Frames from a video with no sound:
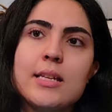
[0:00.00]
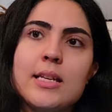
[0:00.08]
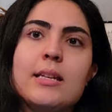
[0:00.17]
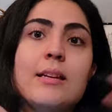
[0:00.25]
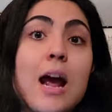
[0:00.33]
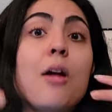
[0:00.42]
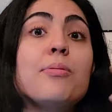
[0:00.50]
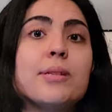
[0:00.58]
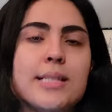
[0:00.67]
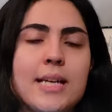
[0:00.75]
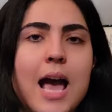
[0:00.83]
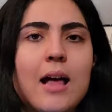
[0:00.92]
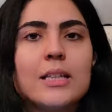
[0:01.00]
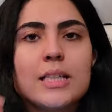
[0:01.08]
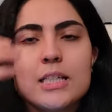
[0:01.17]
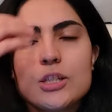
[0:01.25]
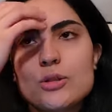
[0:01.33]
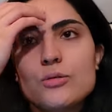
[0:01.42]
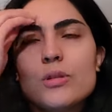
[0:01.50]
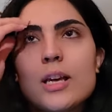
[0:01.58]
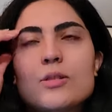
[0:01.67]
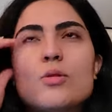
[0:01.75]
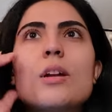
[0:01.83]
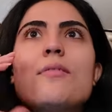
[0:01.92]
in our personality, to, like,
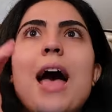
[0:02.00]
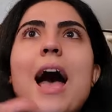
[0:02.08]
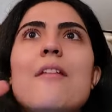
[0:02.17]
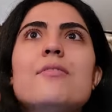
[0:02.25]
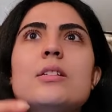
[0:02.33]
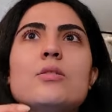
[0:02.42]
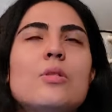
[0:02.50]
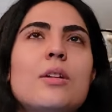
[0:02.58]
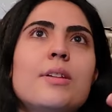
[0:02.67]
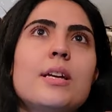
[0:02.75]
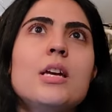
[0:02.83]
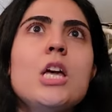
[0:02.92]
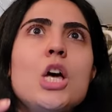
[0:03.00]
sort of have this sort of a